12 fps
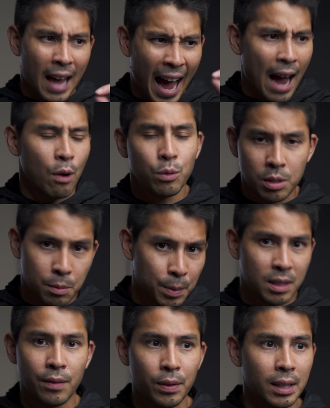how it was
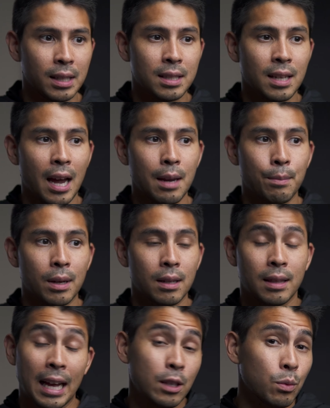specifically designed,
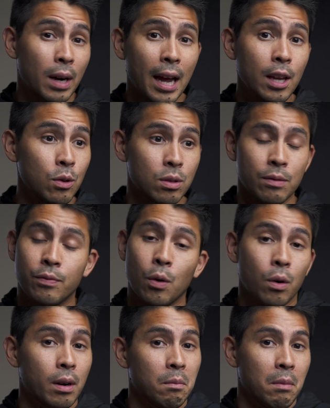but that's what I use it
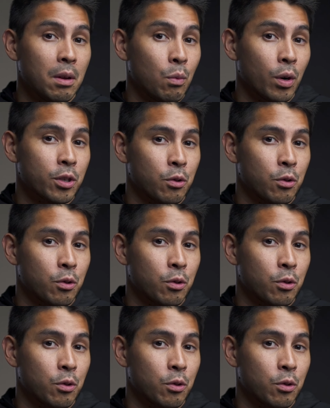for and it works